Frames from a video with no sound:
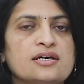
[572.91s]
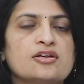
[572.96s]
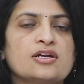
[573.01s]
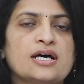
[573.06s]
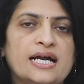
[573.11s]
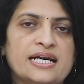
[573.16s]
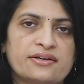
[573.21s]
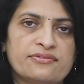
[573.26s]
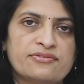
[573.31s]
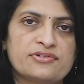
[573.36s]
or
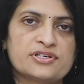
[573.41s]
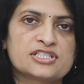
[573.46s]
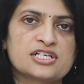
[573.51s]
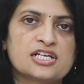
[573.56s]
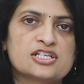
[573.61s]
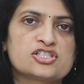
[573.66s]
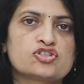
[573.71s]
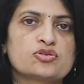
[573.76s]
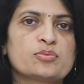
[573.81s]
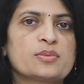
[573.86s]

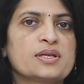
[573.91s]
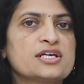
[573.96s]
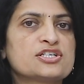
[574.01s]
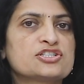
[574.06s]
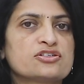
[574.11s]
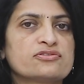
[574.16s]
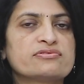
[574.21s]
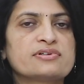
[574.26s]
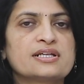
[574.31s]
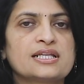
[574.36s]
artificial
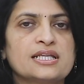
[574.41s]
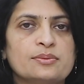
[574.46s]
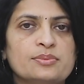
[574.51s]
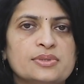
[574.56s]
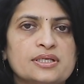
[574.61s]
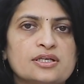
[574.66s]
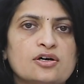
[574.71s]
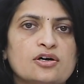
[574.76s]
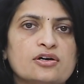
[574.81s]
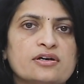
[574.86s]
stimulation for
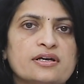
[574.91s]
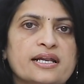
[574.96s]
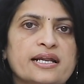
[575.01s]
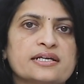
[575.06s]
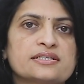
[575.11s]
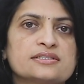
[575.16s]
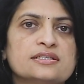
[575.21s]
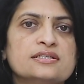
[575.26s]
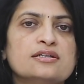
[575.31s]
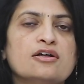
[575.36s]
labor
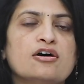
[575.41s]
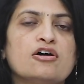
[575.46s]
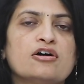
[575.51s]
contraction,